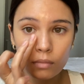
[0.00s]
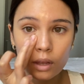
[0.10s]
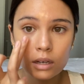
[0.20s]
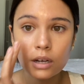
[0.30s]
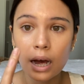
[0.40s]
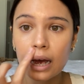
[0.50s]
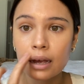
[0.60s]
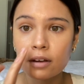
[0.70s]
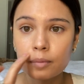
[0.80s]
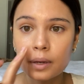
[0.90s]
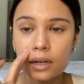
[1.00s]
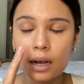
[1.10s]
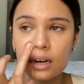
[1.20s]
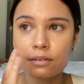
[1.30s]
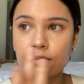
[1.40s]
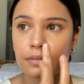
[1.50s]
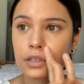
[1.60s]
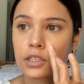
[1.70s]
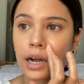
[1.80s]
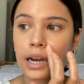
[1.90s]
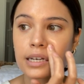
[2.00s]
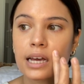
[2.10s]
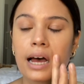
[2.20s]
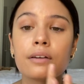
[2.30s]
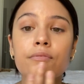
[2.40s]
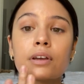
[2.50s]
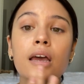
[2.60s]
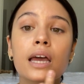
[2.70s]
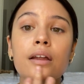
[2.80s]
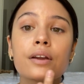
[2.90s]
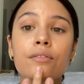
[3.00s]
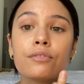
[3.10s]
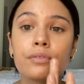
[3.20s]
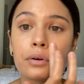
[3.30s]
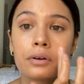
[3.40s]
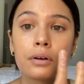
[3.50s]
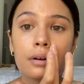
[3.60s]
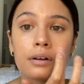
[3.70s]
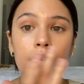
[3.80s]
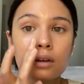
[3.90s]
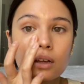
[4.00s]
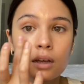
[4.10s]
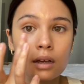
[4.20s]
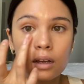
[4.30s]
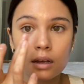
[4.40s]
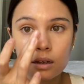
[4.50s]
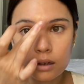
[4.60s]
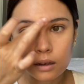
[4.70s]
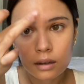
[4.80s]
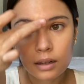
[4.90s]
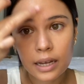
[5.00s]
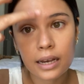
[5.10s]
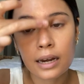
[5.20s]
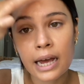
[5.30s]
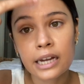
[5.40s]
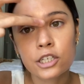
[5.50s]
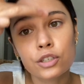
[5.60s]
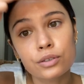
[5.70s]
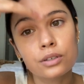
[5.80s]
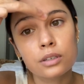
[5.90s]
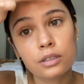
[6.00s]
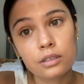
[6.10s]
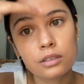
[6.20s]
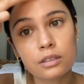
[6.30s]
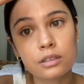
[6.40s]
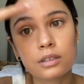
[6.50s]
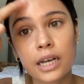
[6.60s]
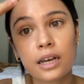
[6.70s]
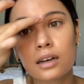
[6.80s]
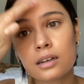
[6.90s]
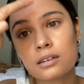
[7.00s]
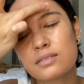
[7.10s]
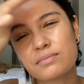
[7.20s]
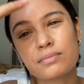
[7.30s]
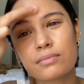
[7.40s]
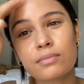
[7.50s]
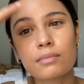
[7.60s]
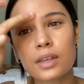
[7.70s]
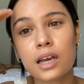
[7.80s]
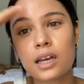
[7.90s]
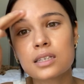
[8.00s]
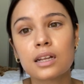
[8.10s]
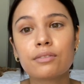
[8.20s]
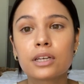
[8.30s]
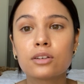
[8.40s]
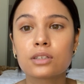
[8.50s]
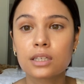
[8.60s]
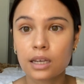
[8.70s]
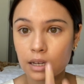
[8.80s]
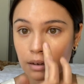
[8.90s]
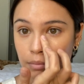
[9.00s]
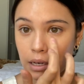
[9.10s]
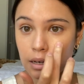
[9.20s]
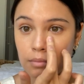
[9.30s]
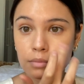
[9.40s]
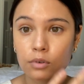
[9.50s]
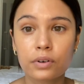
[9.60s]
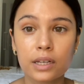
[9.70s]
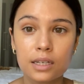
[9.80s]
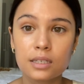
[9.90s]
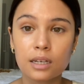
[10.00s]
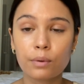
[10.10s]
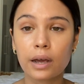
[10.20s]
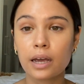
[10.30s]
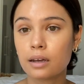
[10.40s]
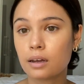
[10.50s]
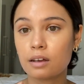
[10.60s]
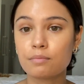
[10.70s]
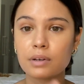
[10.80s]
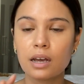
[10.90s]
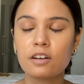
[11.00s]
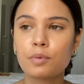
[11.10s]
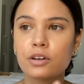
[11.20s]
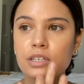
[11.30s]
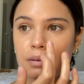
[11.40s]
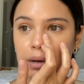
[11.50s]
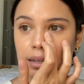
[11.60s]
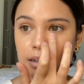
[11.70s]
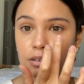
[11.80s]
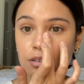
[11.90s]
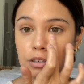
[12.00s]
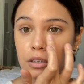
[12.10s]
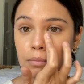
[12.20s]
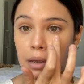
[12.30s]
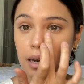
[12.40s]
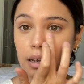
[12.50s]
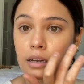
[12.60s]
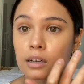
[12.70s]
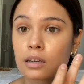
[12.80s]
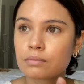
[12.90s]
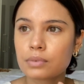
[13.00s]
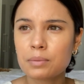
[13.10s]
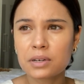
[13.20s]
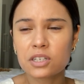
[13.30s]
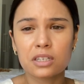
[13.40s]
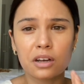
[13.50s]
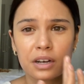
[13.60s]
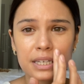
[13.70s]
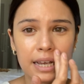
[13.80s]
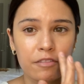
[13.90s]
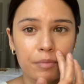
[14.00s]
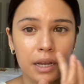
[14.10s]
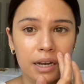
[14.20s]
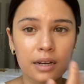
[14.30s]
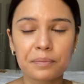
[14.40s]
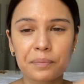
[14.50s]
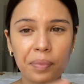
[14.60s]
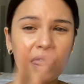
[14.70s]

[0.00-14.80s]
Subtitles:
So I have been kind of trying to advocate for like natural, like, I guess loving your skin, but in a more realistic way. And I've been kind of posting about that on social media pretty much as long as I've been